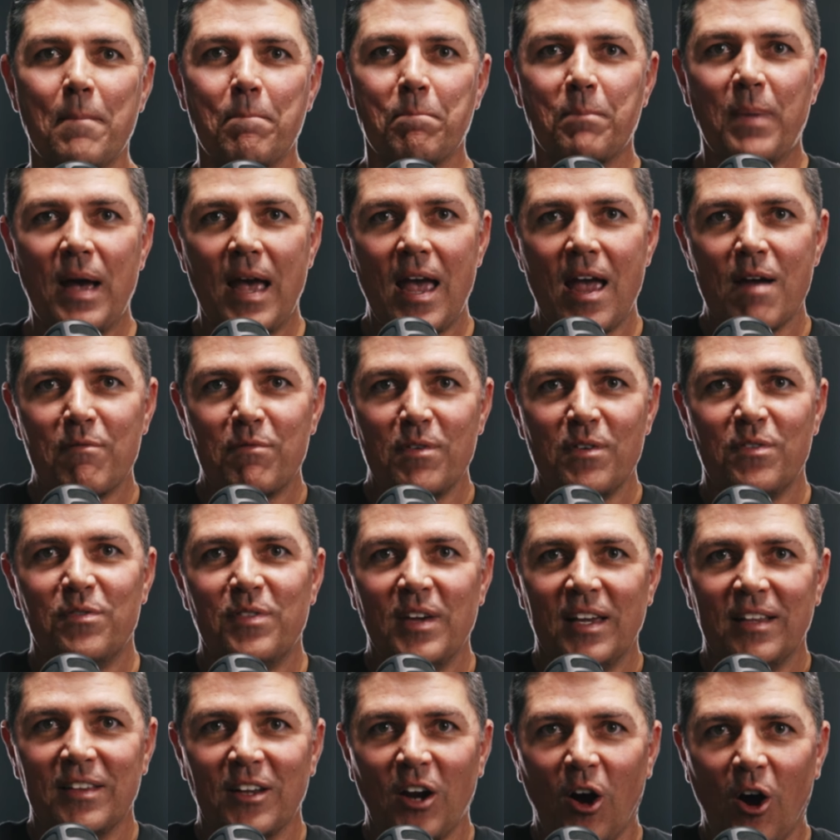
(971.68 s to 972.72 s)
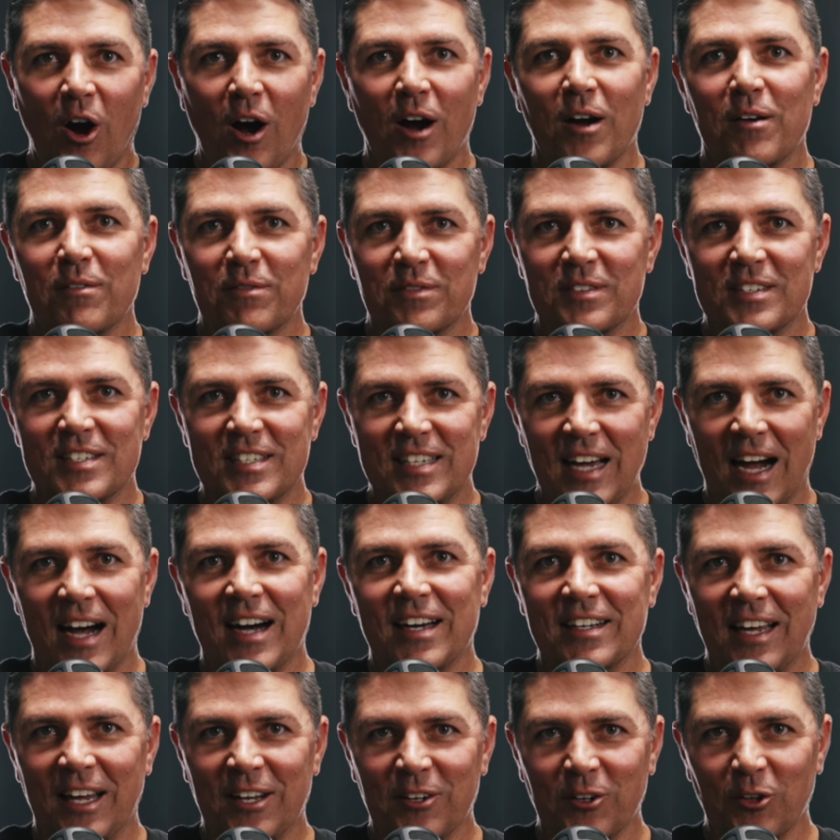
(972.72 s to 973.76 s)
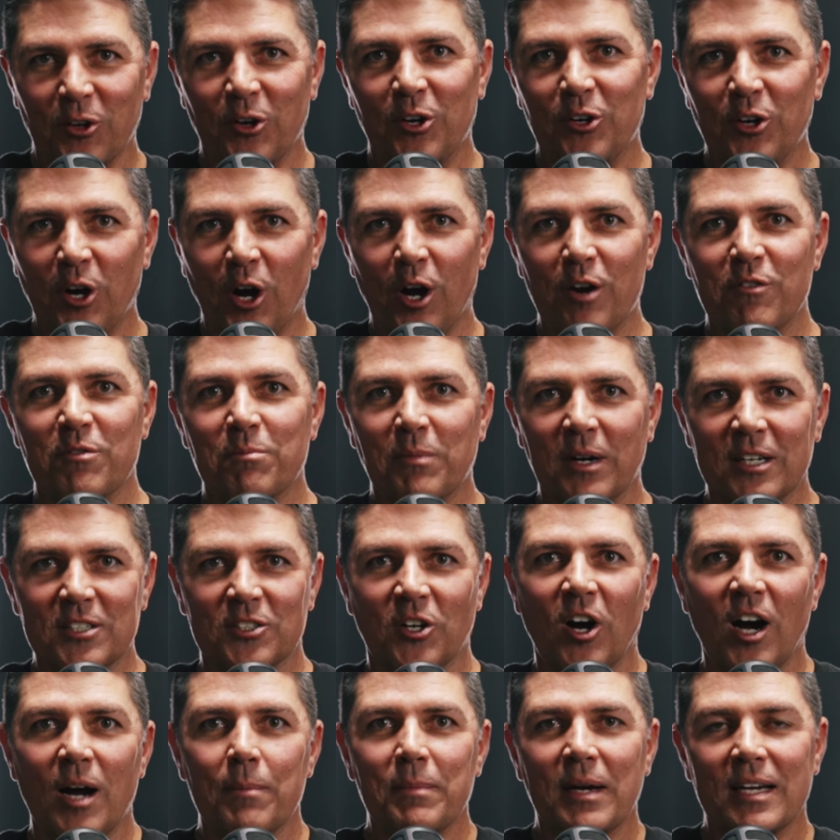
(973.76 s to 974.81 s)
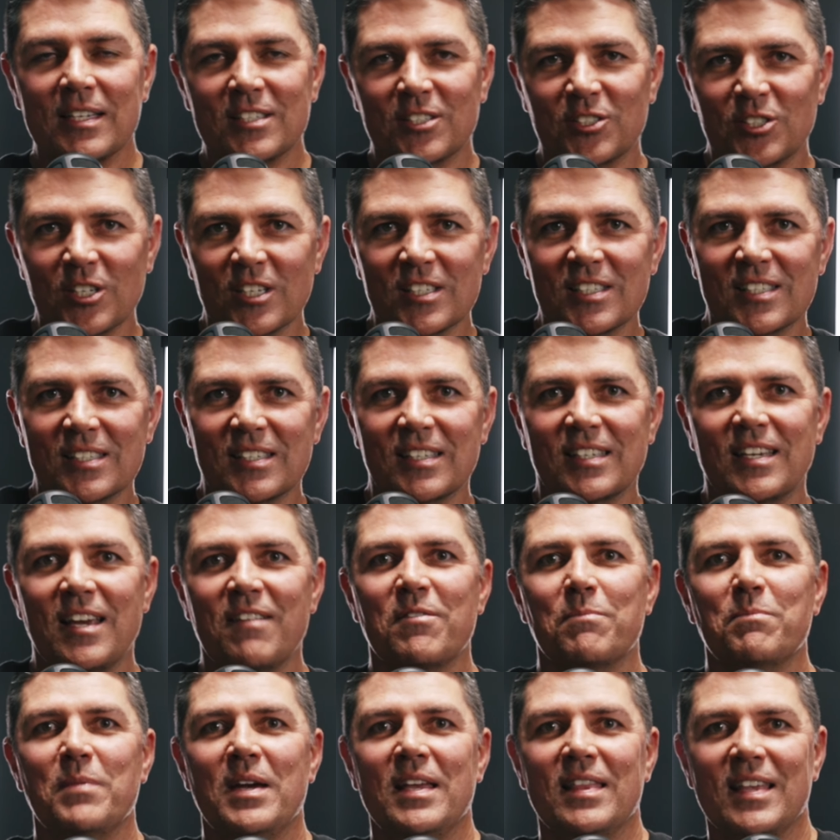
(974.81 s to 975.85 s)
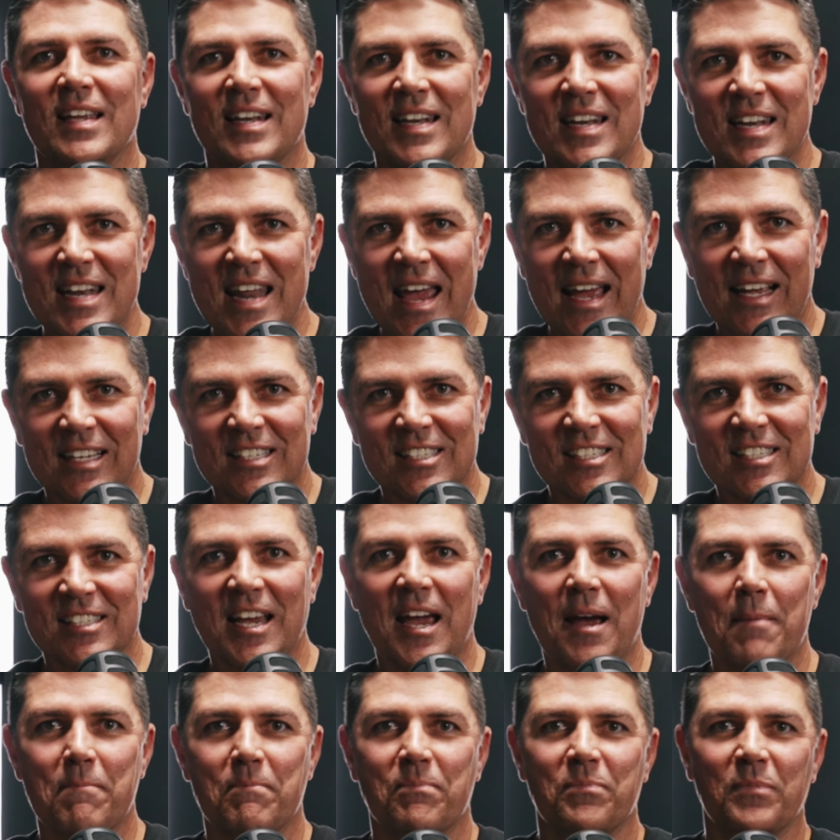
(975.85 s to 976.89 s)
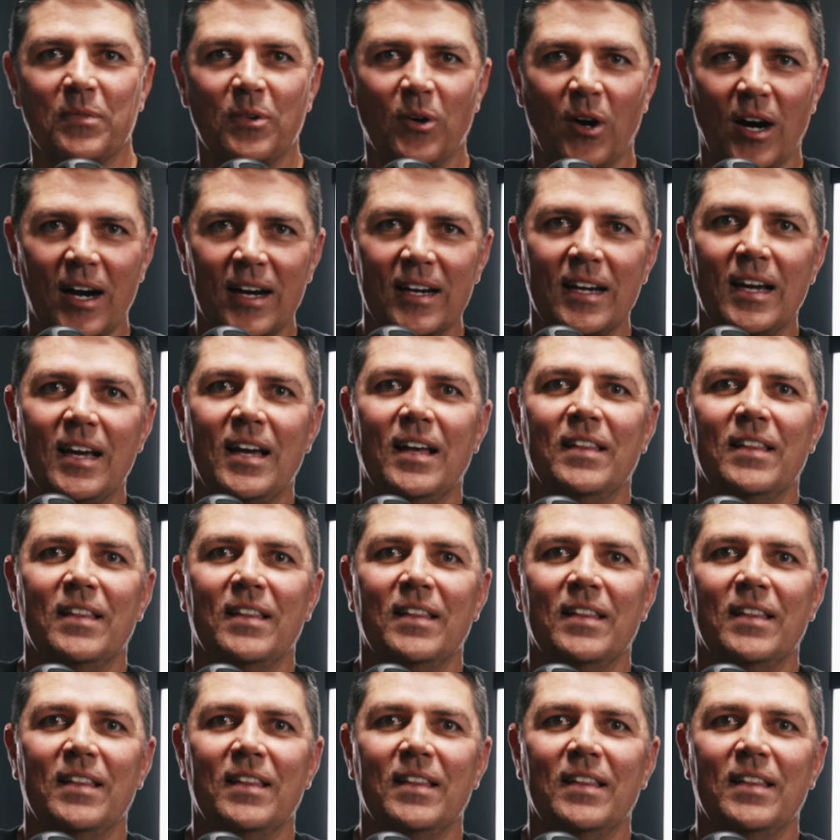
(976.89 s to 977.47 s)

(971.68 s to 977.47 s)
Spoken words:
But everything that I've done and learned over my time has just given me the next step, right?